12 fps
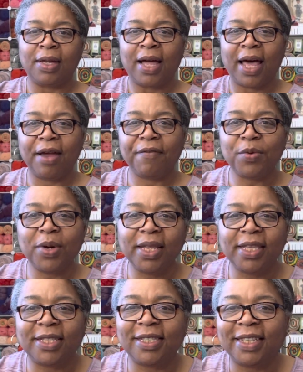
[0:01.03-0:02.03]
Hi everyone,
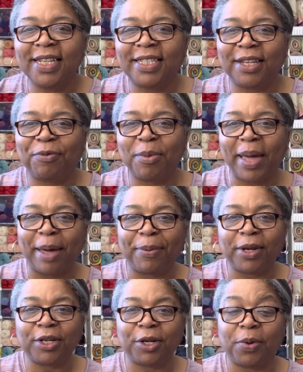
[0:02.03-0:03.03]
this is Lisa from Happy
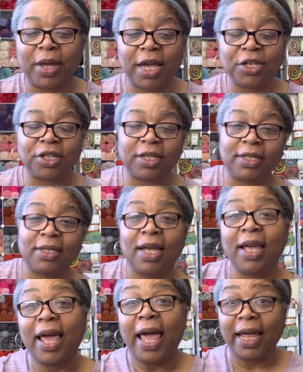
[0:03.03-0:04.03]
to Hook Creations.
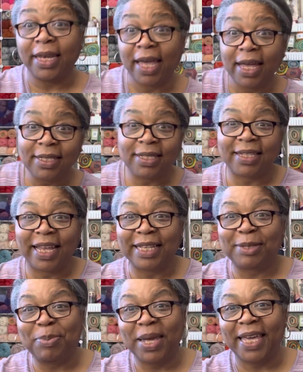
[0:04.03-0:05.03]
And yes,
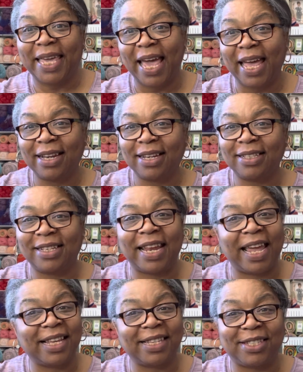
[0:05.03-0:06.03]
it's me again.
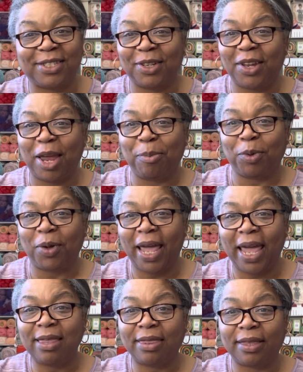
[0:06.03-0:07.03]
Today is still April
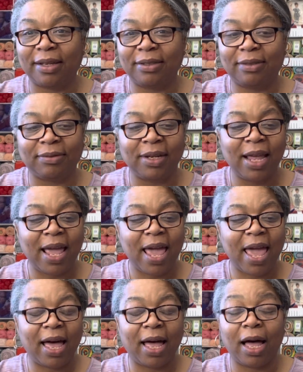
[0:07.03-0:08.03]
8th,
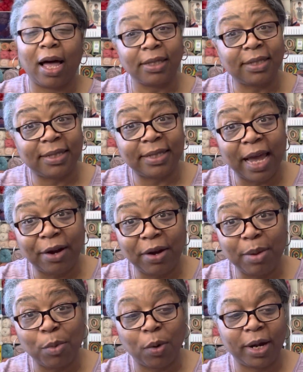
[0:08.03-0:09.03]
uh, a
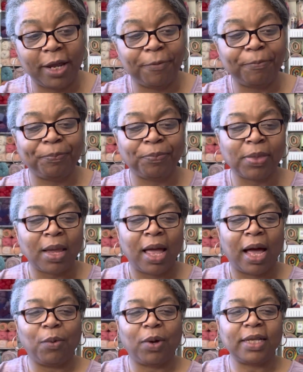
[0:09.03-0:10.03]
Saturday morning.
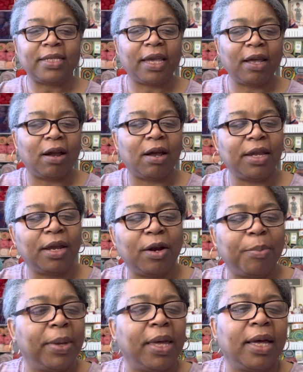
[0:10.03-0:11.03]
I wanted to get on here
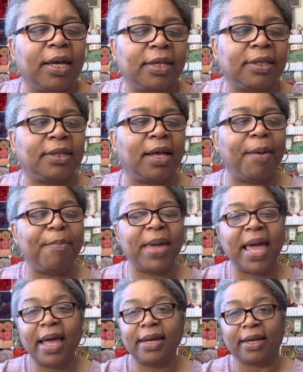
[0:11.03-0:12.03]
because
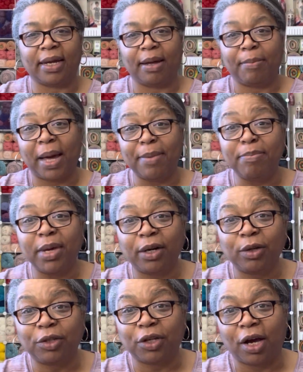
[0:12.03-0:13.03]
Amanda, my
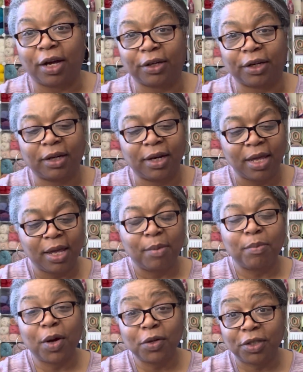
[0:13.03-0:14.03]
middle daughter,
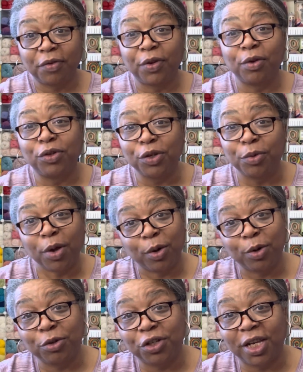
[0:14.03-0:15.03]
most of you do know
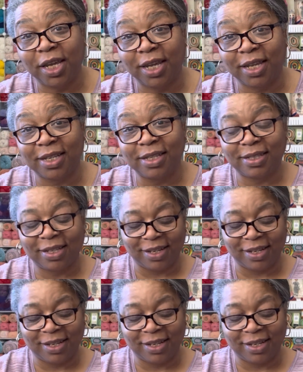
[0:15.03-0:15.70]
who she is.